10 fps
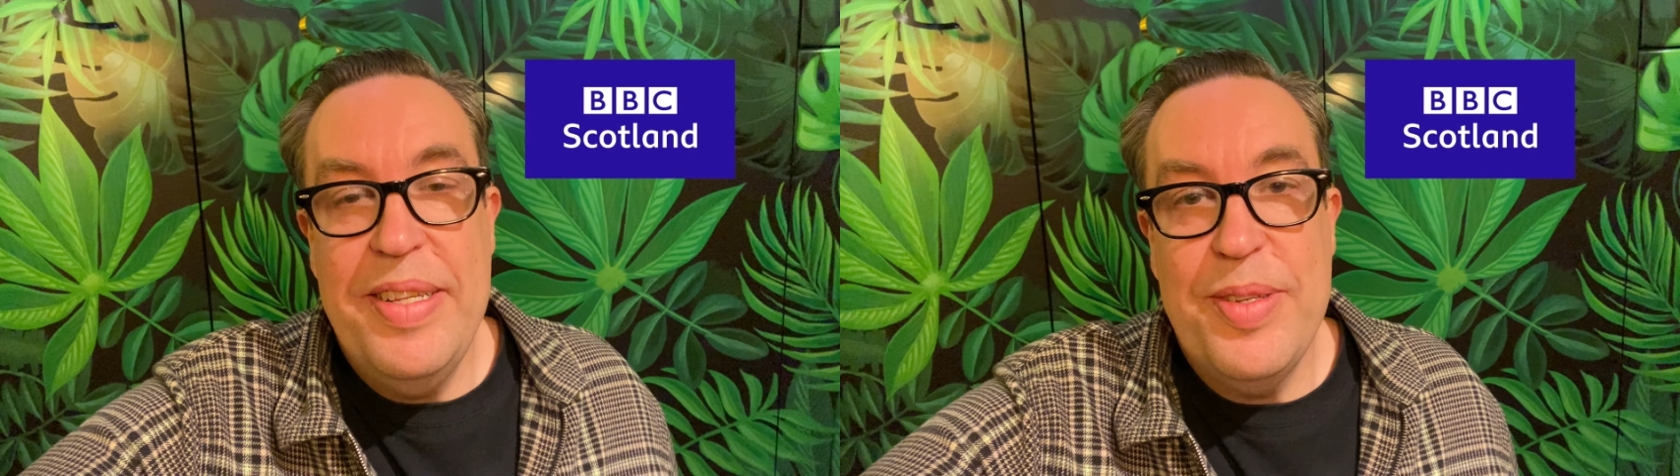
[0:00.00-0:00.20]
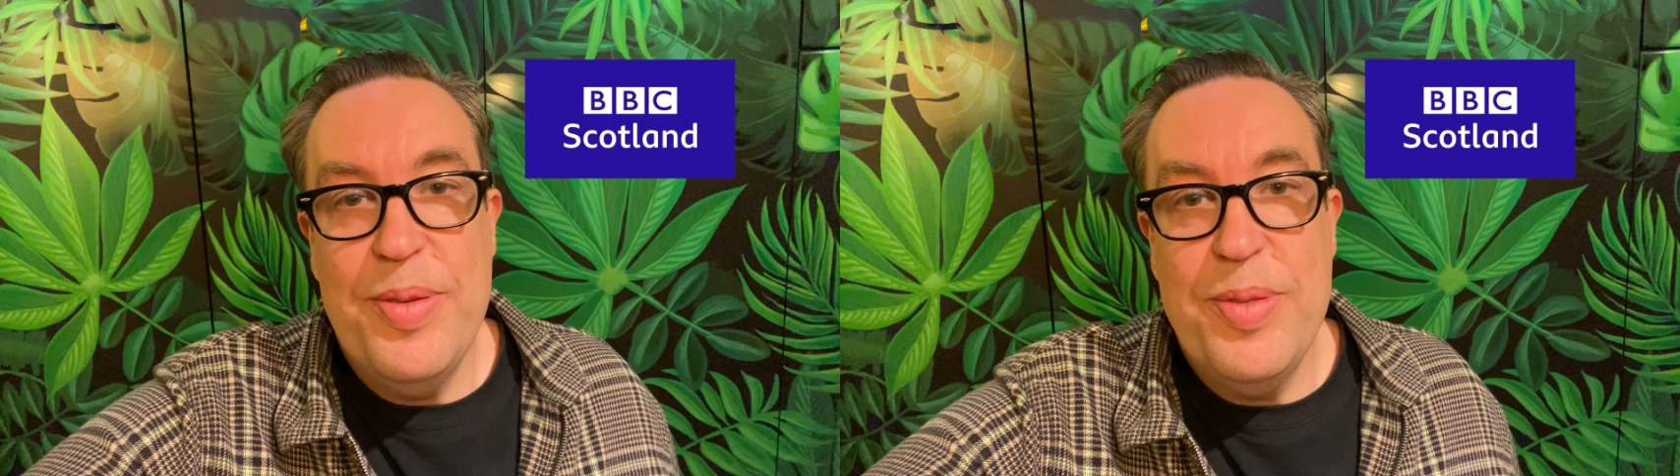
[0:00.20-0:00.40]

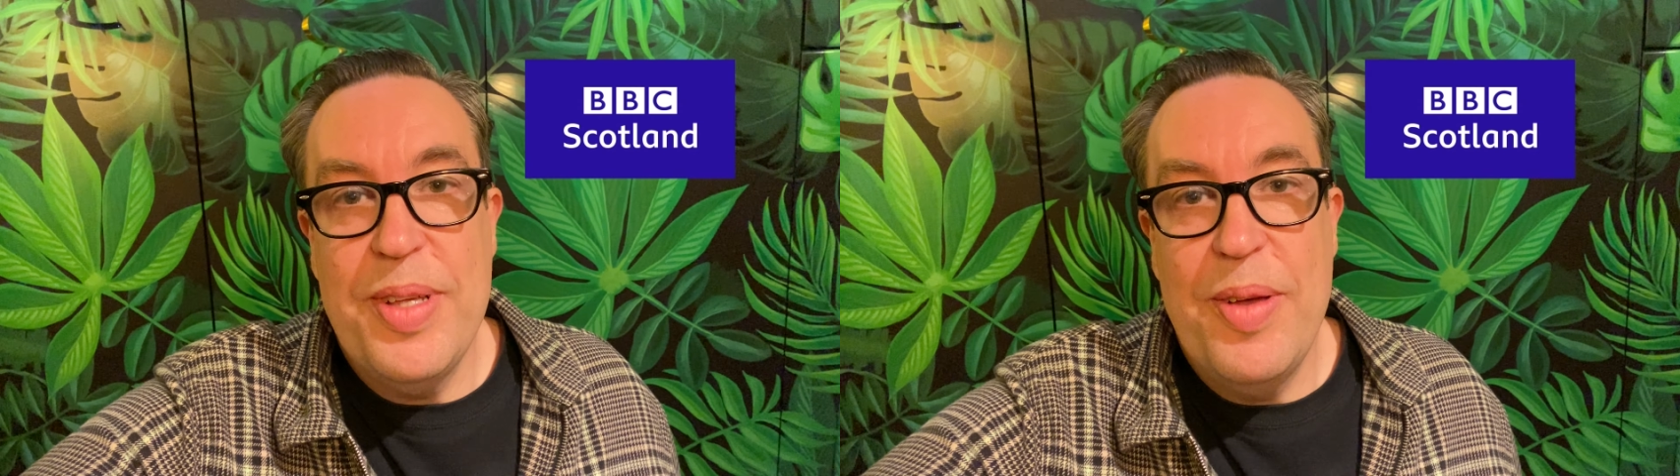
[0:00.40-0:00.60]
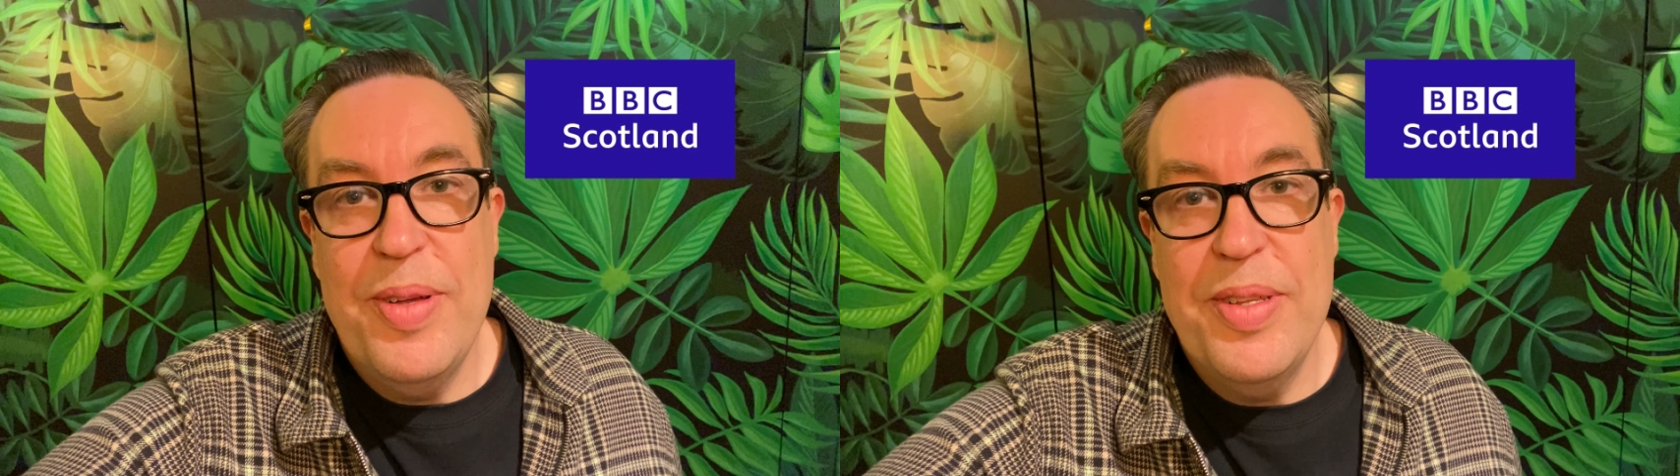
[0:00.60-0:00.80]
It's
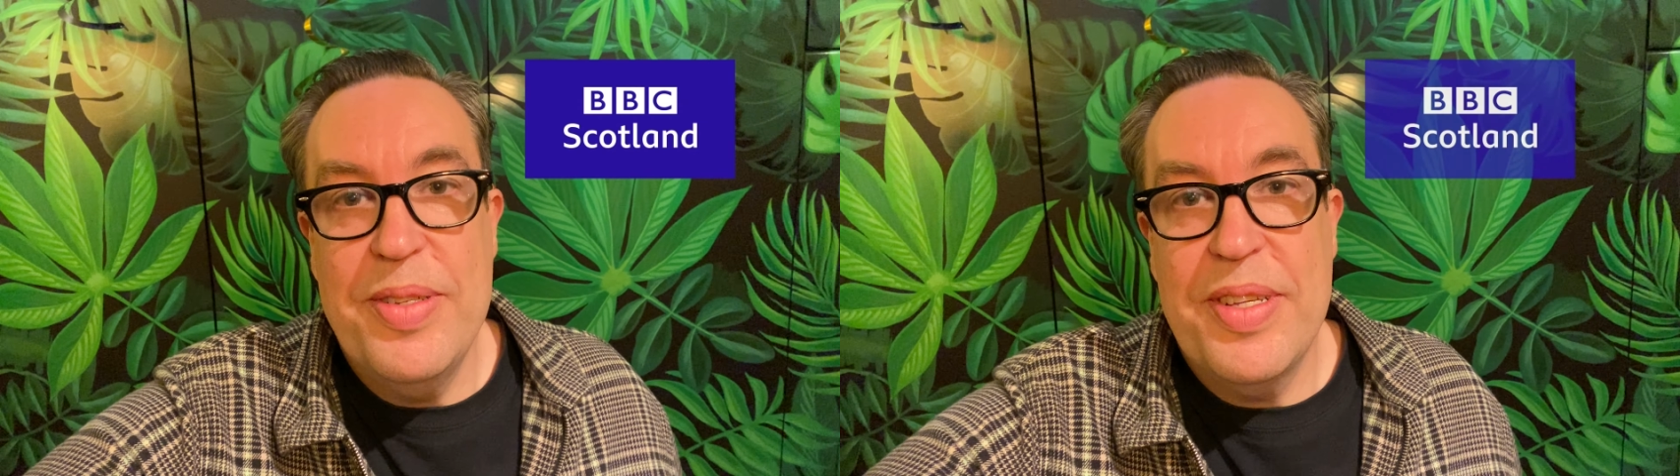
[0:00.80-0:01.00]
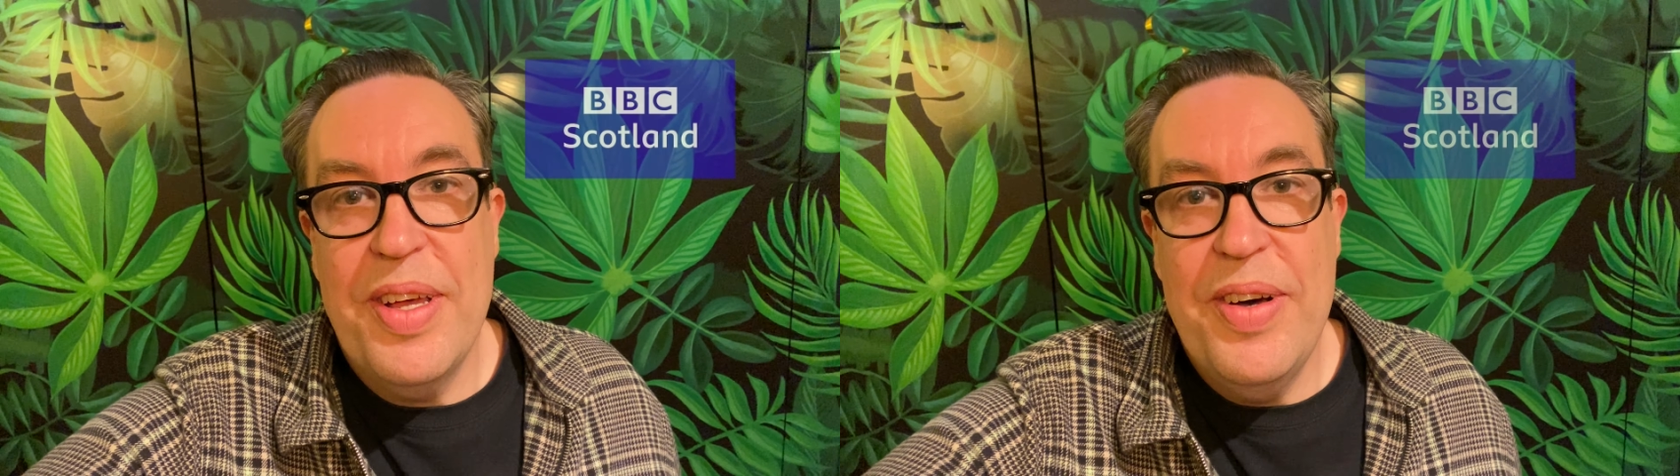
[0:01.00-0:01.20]
also on
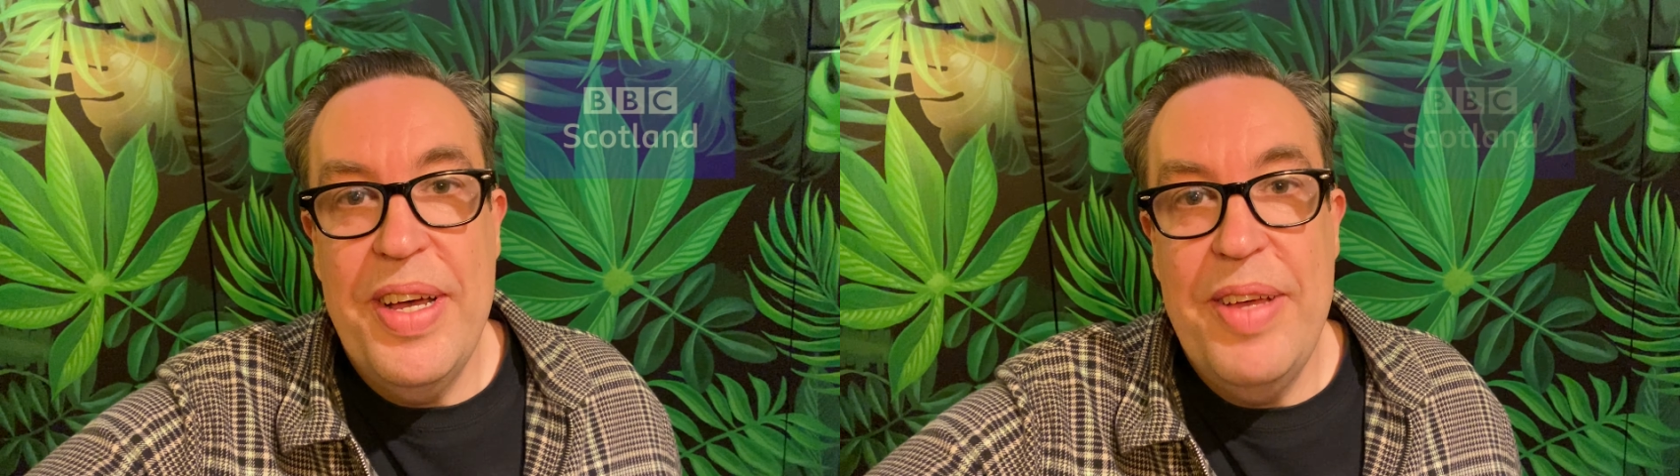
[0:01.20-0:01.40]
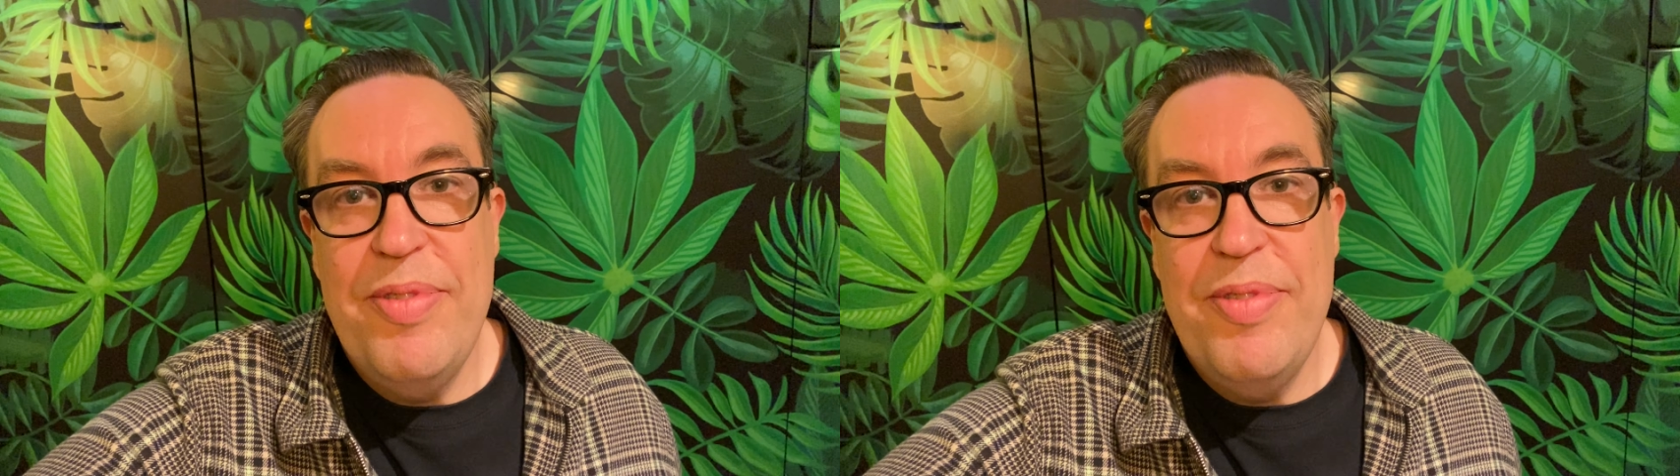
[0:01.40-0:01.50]
Sky,